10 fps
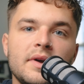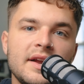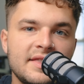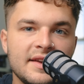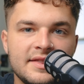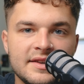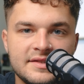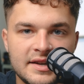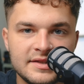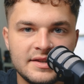But I think this
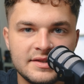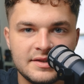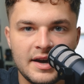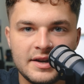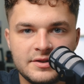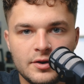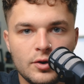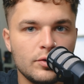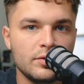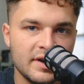is designed to
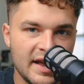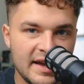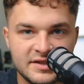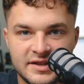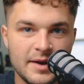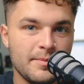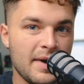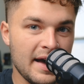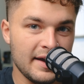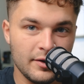hold an
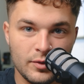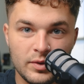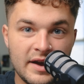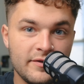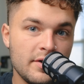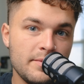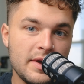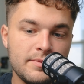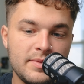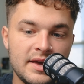HDMI or whatever it
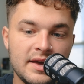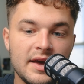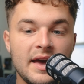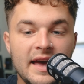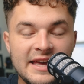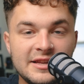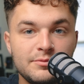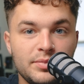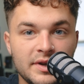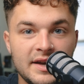may be in
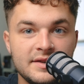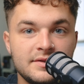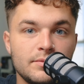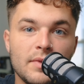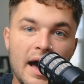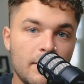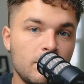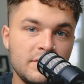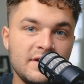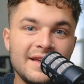place. I
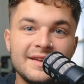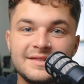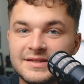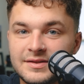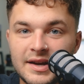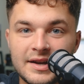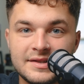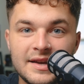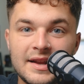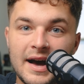won't need that since like I
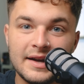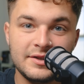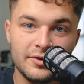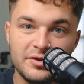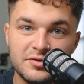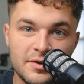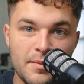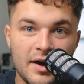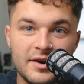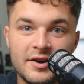said, I don't use a
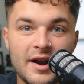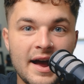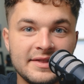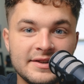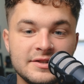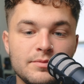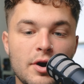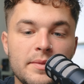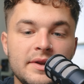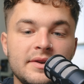monitor at this
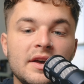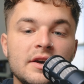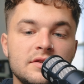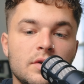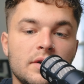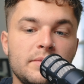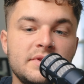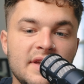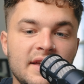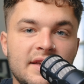moment. So I'll be
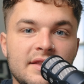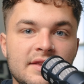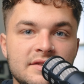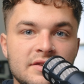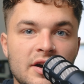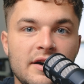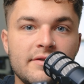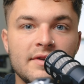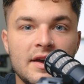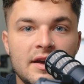taking these
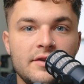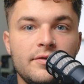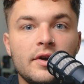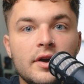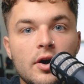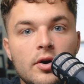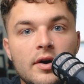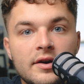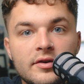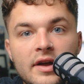off. And if you're like, oh,
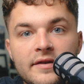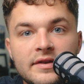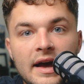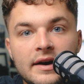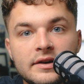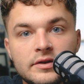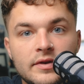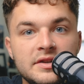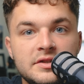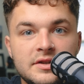I don't have an Allen
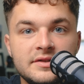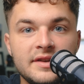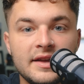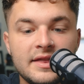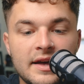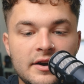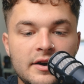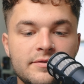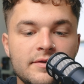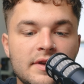wrench to take that
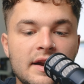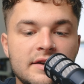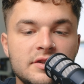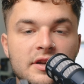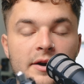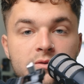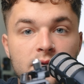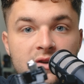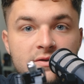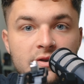off, it actually comes
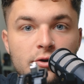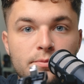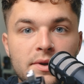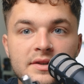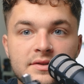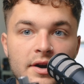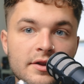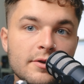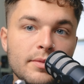with this little piece on the